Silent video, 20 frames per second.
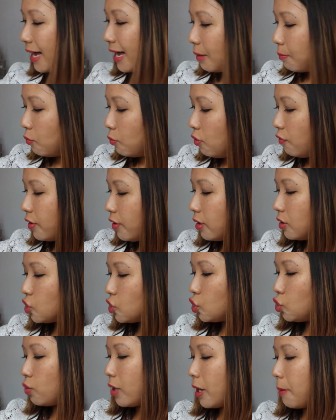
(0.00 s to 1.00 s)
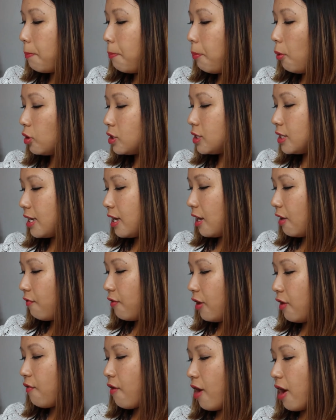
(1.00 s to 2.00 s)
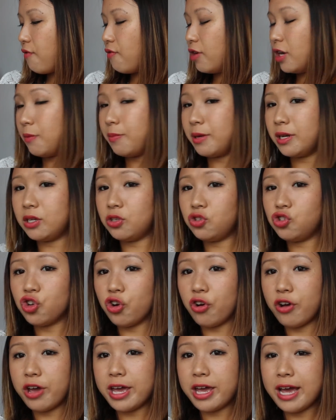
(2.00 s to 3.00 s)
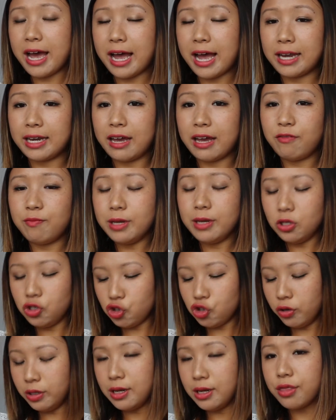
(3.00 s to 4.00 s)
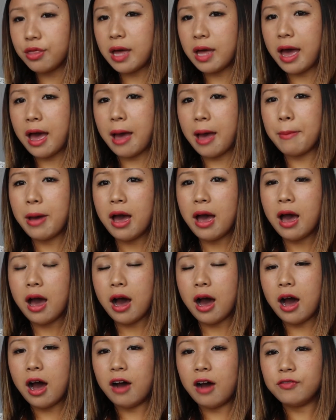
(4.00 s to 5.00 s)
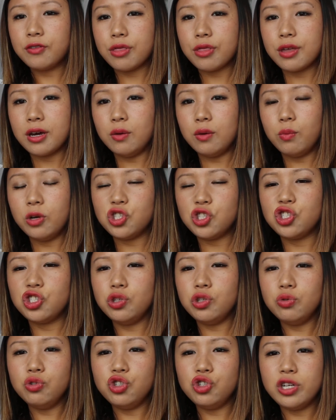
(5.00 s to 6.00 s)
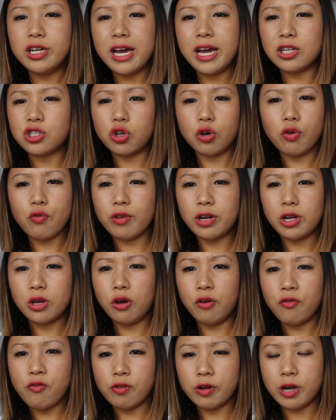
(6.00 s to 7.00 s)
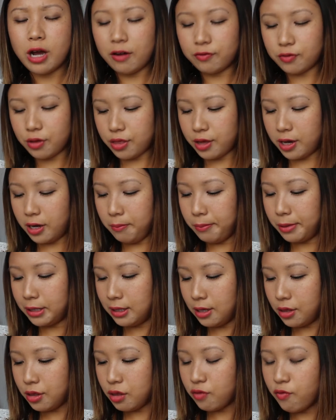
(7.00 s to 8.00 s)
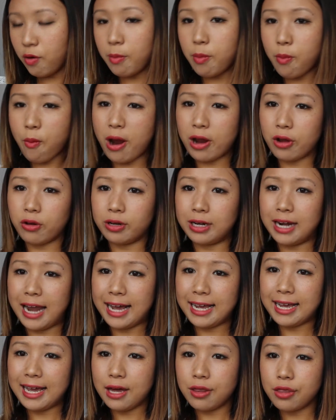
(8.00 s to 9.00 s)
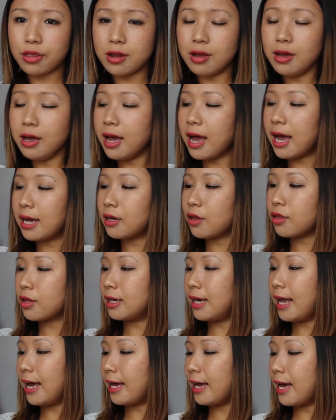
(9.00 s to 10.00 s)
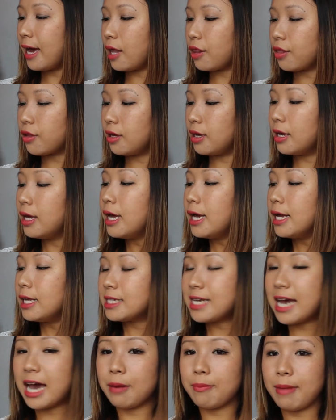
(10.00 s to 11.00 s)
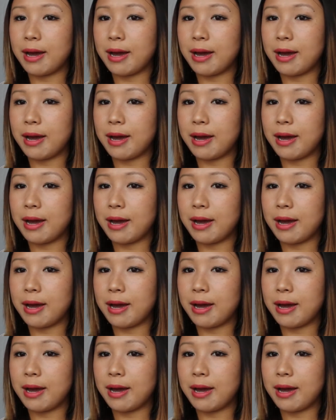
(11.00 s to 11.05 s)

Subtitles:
Moving on to a body care favourite I've really been enjoying, and I've been enjoying this after sun, which usually I don't really go for an after sun, but this is from a brand called Lancaster, and it's the Lancaster Tan